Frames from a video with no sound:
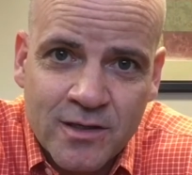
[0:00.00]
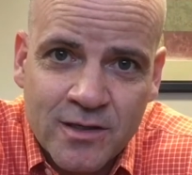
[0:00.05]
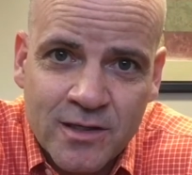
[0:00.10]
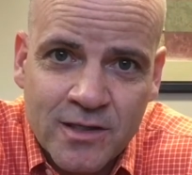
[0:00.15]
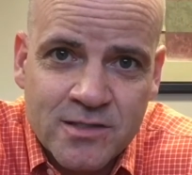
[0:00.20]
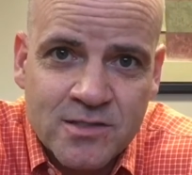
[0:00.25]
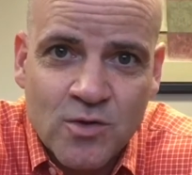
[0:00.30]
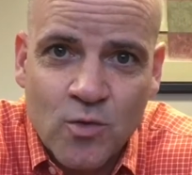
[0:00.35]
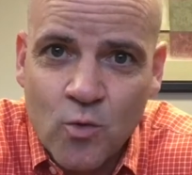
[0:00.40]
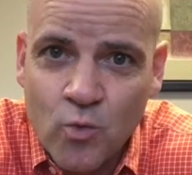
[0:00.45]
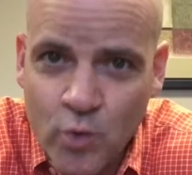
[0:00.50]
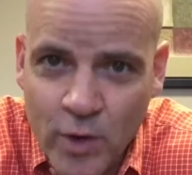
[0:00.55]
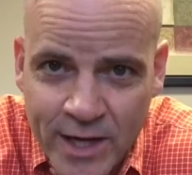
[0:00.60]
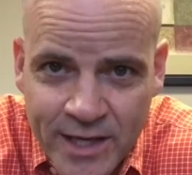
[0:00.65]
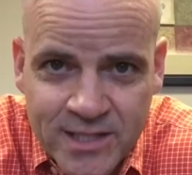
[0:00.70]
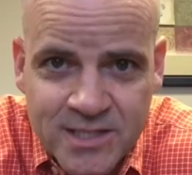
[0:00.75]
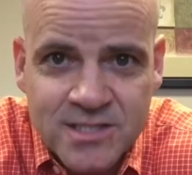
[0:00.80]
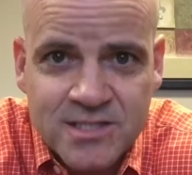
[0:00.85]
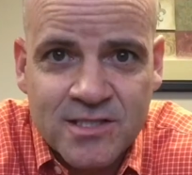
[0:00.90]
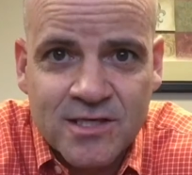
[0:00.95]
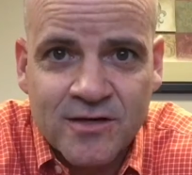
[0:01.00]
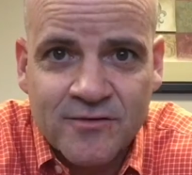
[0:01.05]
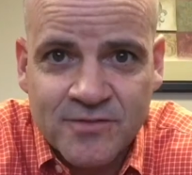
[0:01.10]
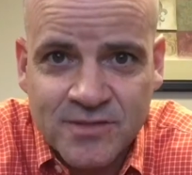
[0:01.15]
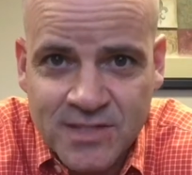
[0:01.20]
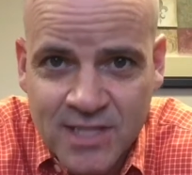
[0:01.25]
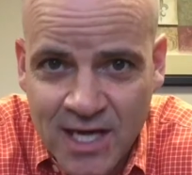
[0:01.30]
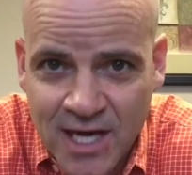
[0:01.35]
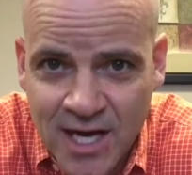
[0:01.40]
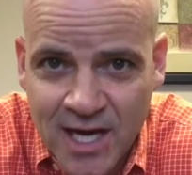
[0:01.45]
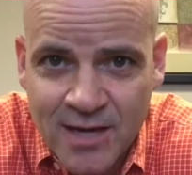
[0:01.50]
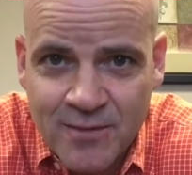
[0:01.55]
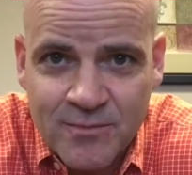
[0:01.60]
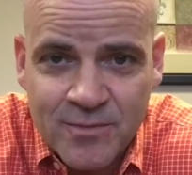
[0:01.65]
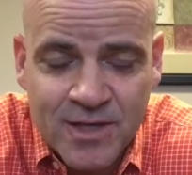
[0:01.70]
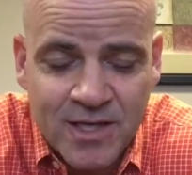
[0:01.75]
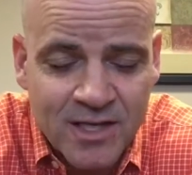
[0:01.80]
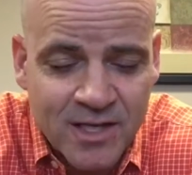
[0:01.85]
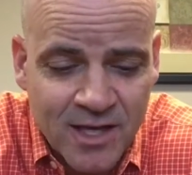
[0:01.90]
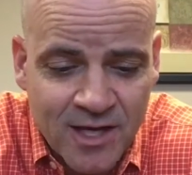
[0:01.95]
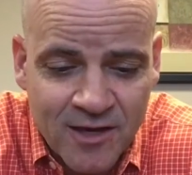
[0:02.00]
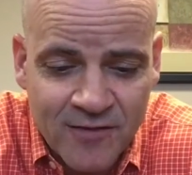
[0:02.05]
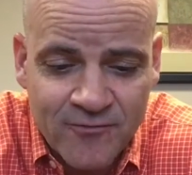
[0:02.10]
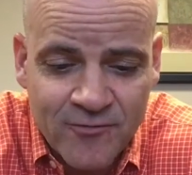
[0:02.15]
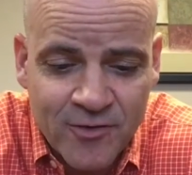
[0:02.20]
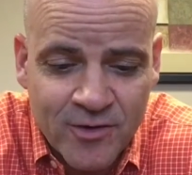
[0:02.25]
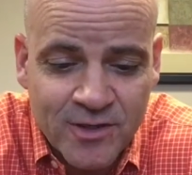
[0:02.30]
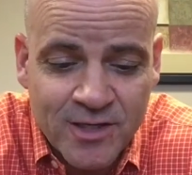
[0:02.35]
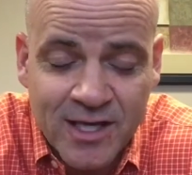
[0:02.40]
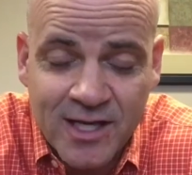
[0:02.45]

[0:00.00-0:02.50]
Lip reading: is a waste of time and effort,